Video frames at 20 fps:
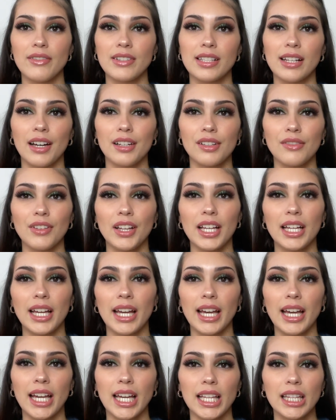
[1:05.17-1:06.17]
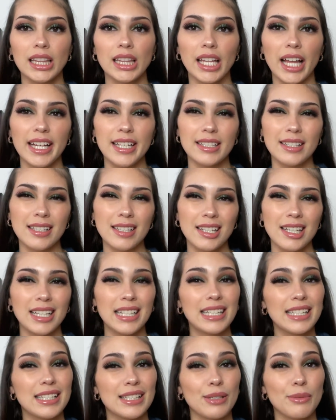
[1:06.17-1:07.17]
It's kind of like a light
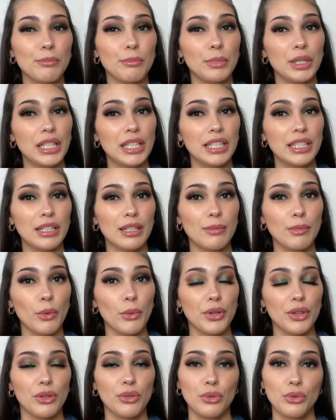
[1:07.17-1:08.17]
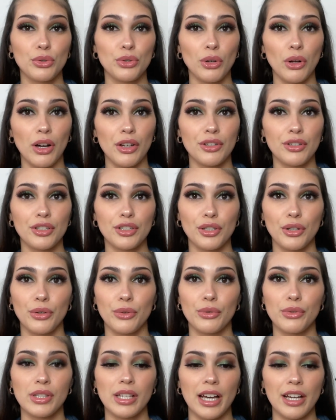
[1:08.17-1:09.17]
to medium with neutral
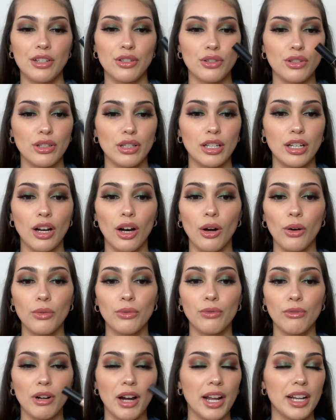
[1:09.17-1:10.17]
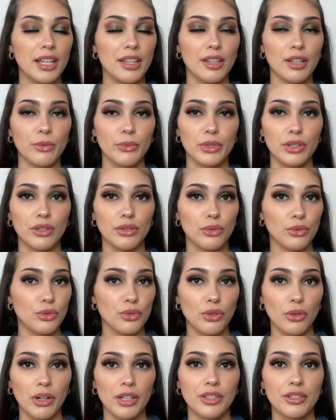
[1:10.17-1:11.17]
undertones. I usually go for anything with
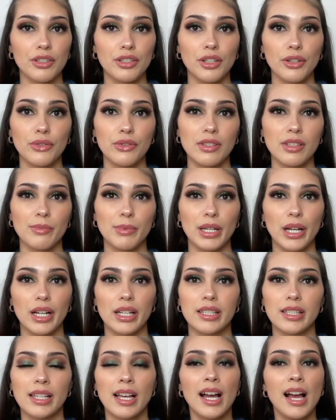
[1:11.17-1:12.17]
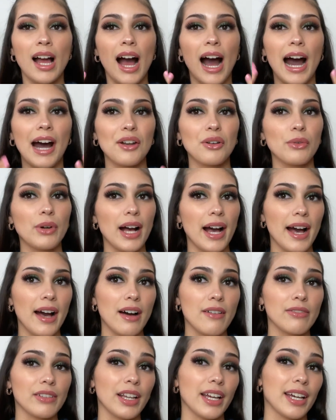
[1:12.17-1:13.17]
neutral undertones because I don't
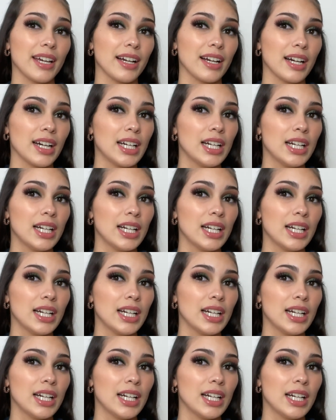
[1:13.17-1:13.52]
have like